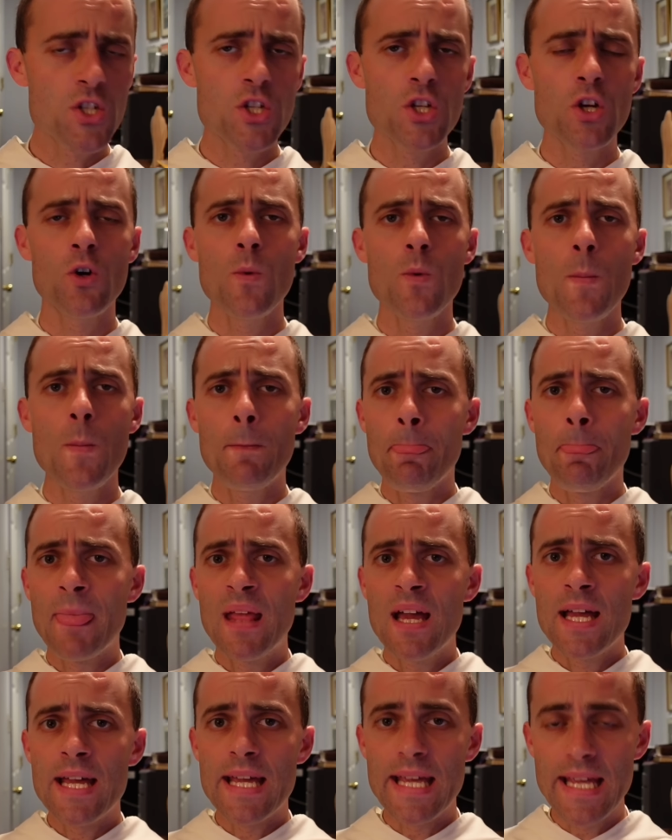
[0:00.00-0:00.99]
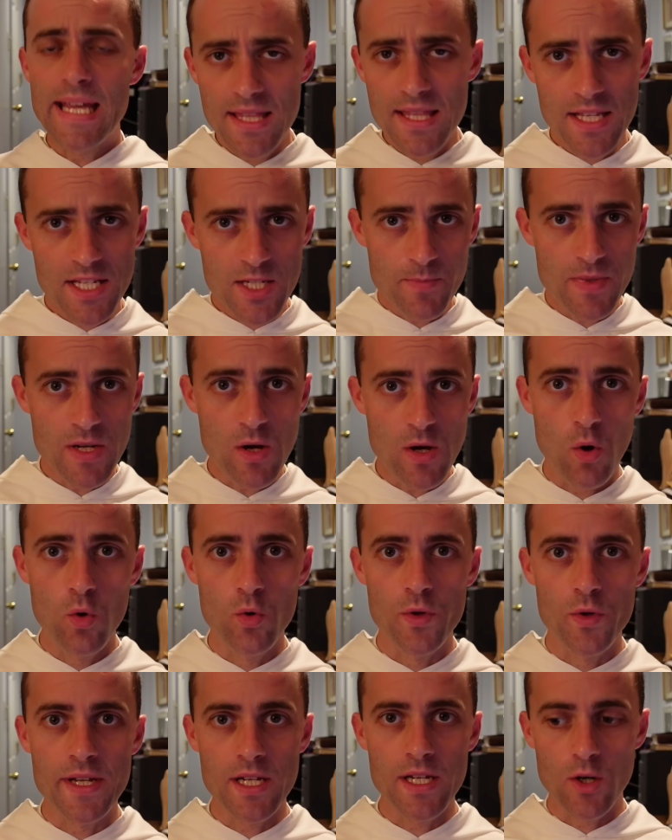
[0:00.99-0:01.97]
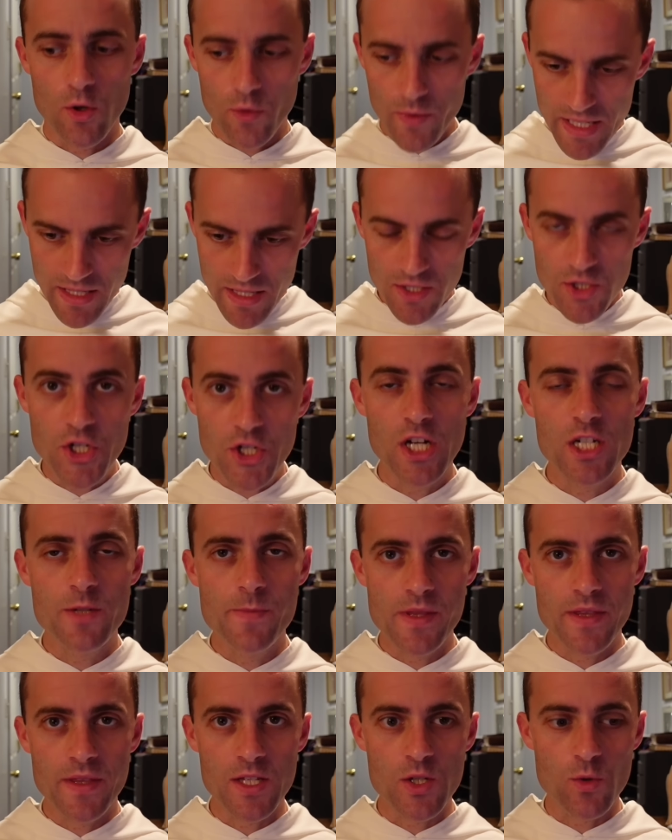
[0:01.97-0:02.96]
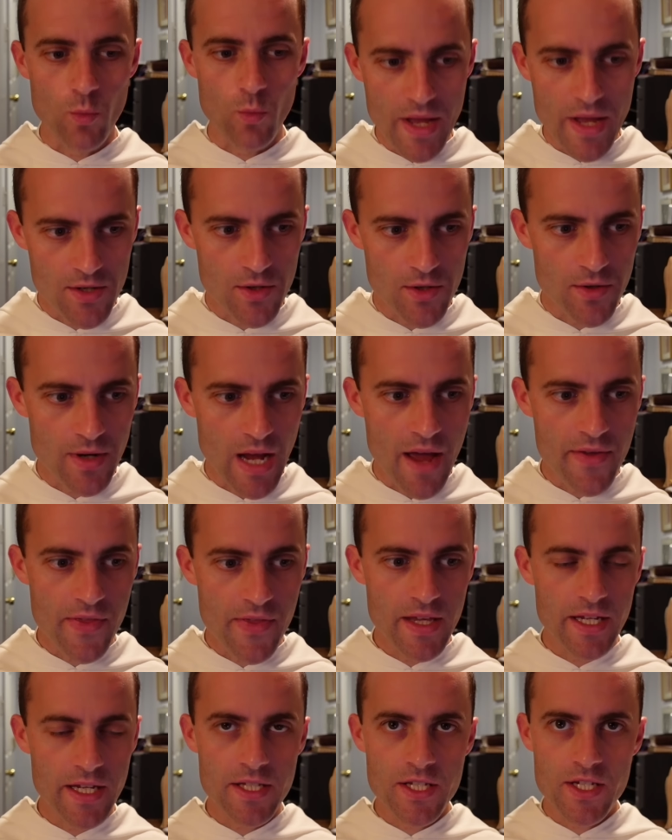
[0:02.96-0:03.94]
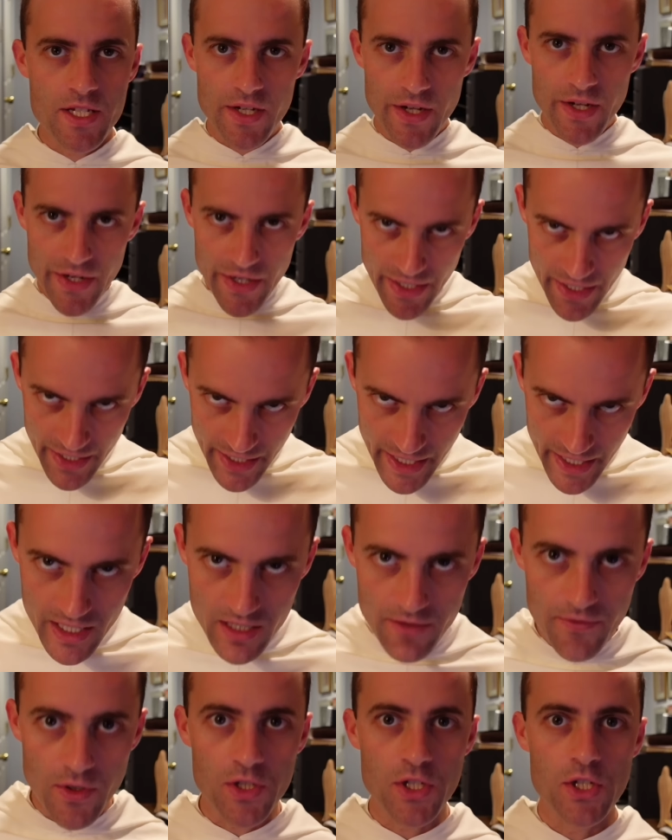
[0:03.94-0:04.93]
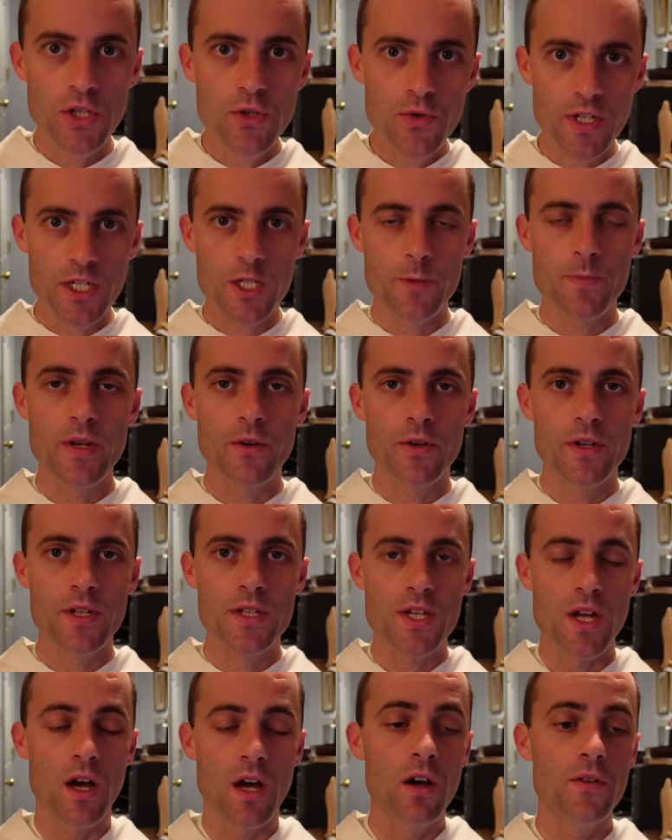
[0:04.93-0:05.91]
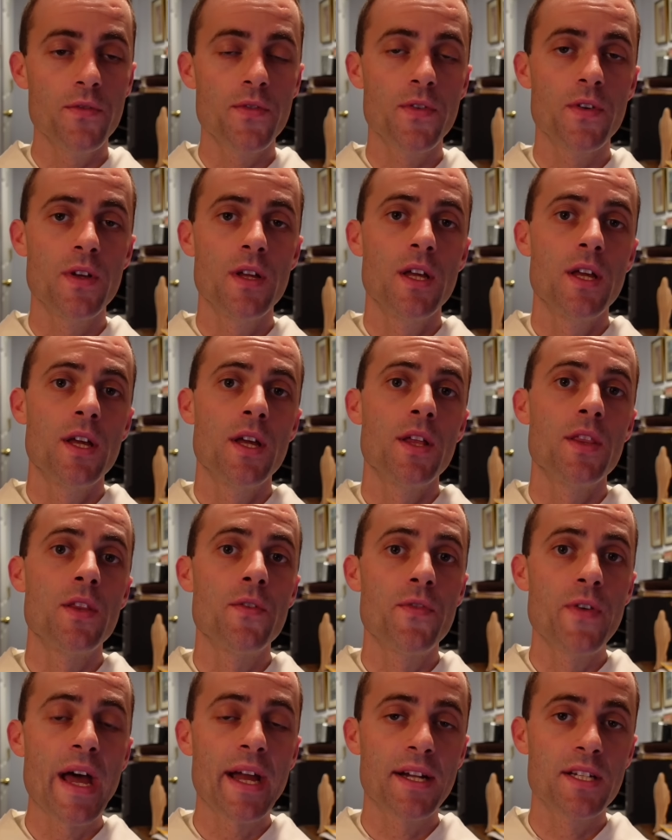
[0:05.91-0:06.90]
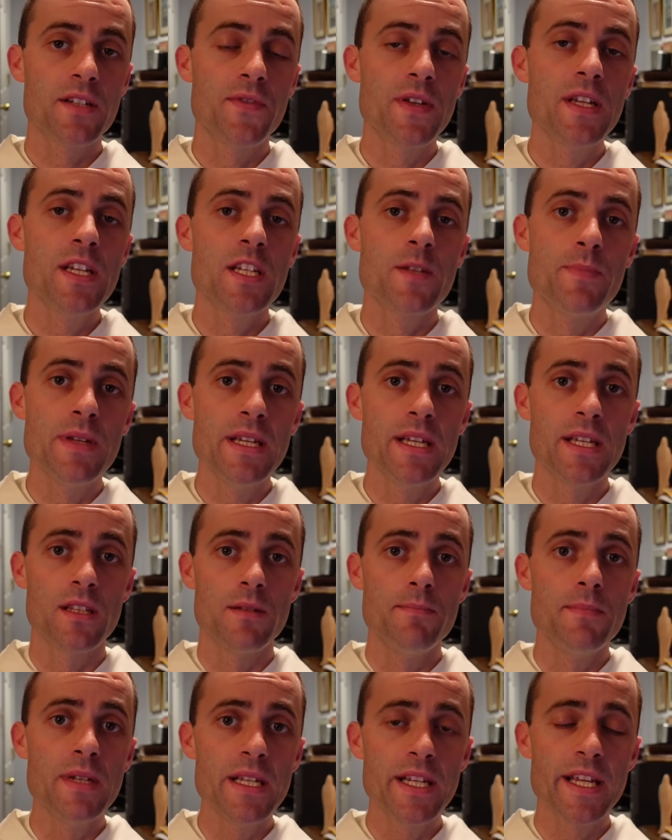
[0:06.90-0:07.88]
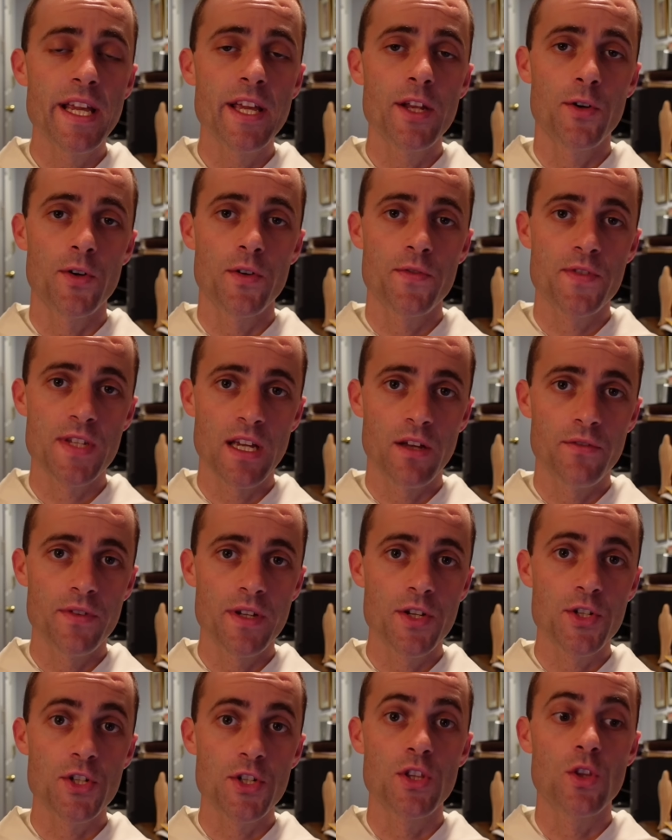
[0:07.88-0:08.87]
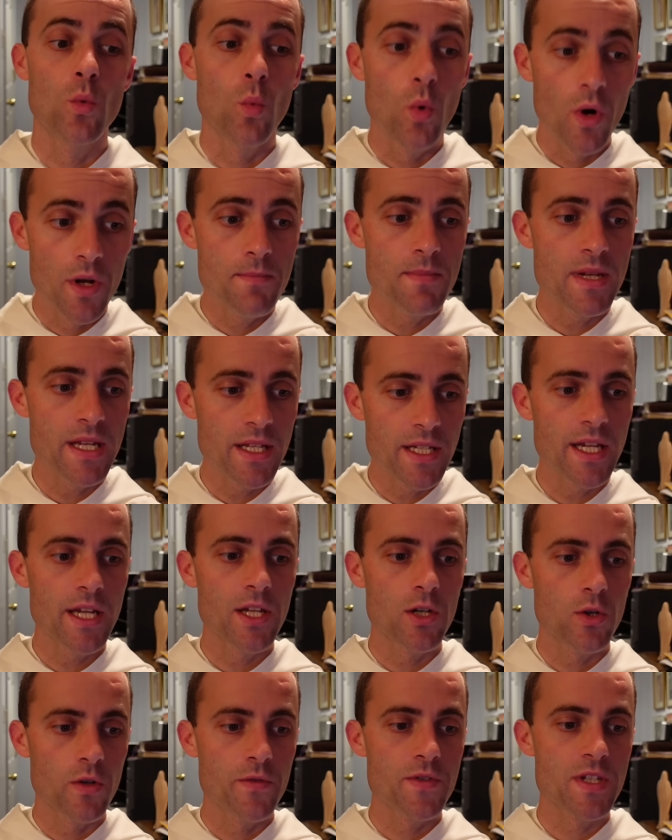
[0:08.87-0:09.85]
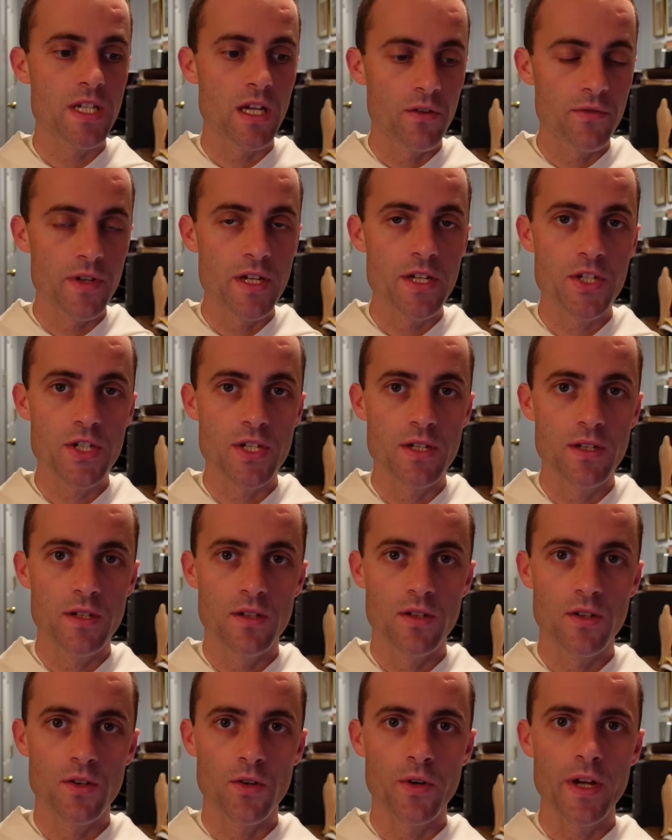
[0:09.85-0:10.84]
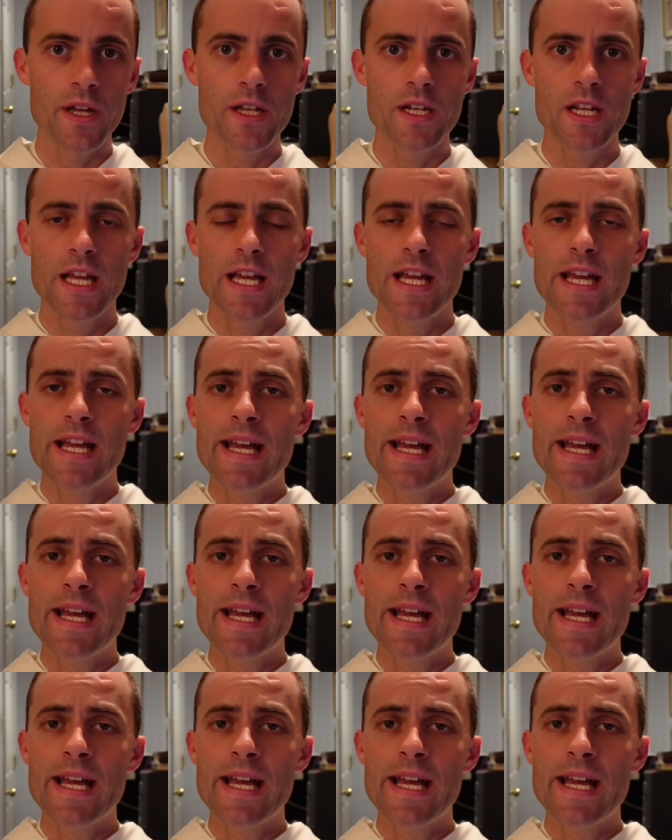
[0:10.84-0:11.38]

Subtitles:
So in this beholding, or in the judgment that's rendered, I think it's a kind of acute experience of the fact of his being the mediator of salvation, the one mediator of salvation, all right?